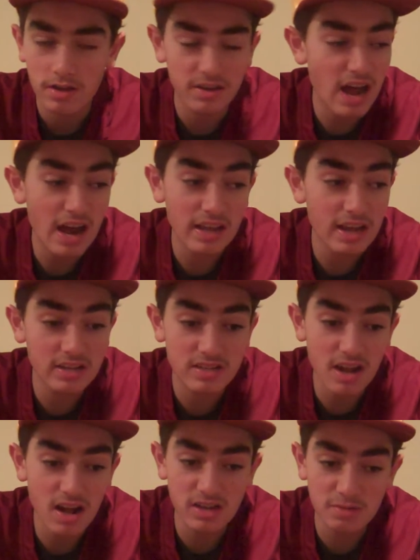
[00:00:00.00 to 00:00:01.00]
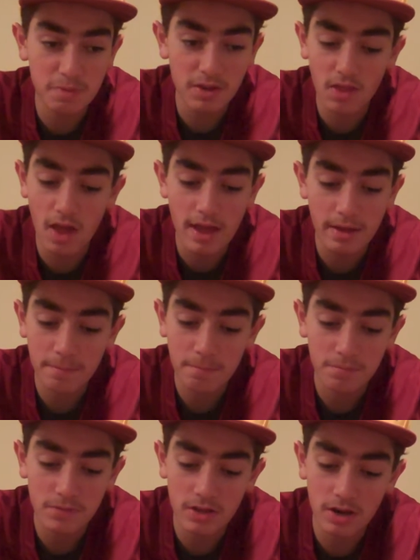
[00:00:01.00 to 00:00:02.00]
not against us, but like
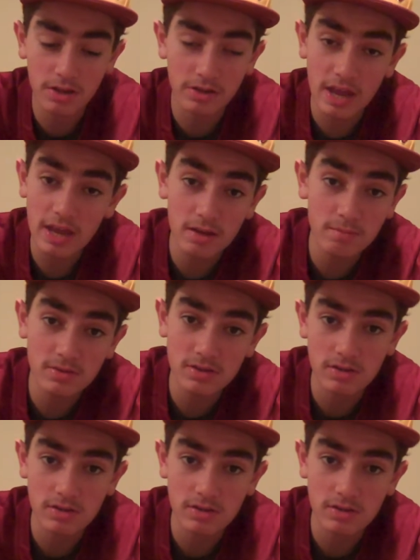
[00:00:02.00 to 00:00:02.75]
in other games,